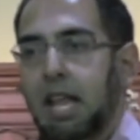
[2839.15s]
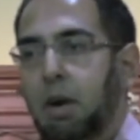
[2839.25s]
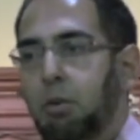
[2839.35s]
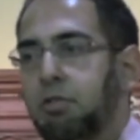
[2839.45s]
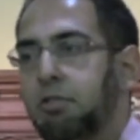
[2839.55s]

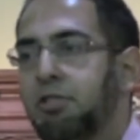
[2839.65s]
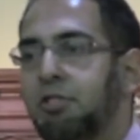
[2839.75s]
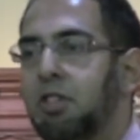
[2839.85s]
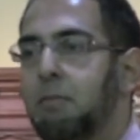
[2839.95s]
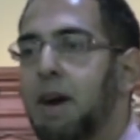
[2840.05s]
There was a
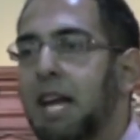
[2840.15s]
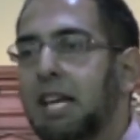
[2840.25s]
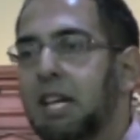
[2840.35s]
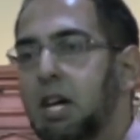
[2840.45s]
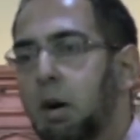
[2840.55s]

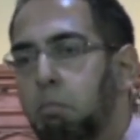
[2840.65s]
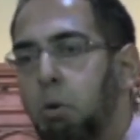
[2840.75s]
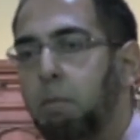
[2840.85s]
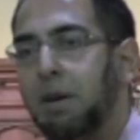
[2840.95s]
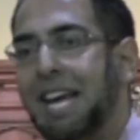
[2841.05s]
systematic
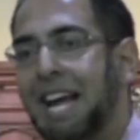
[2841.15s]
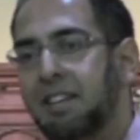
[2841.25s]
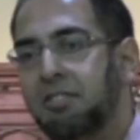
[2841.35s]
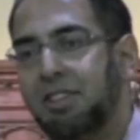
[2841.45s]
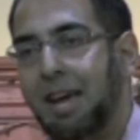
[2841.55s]

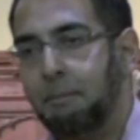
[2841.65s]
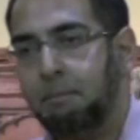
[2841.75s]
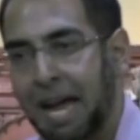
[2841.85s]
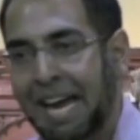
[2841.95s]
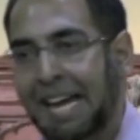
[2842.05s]
propagandist
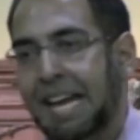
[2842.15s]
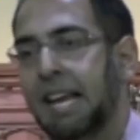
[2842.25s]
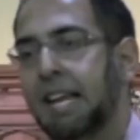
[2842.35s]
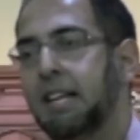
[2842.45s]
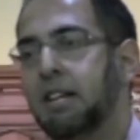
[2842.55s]
campaign